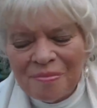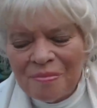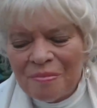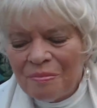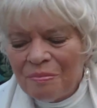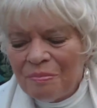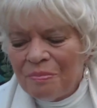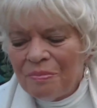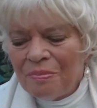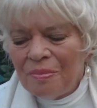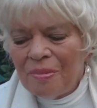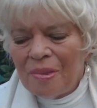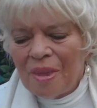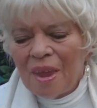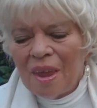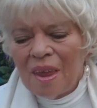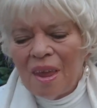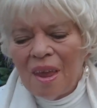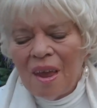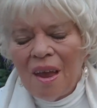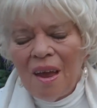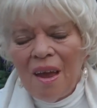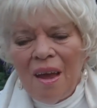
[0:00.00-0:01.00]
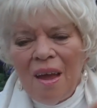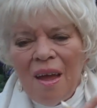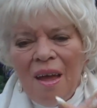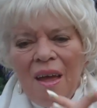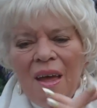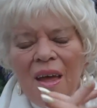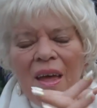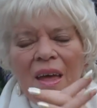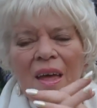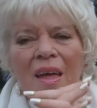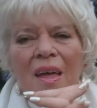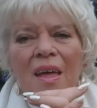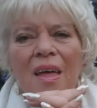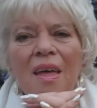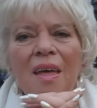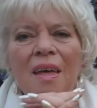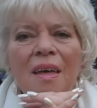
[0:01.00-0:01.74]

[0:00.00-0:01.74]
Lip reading: (silence)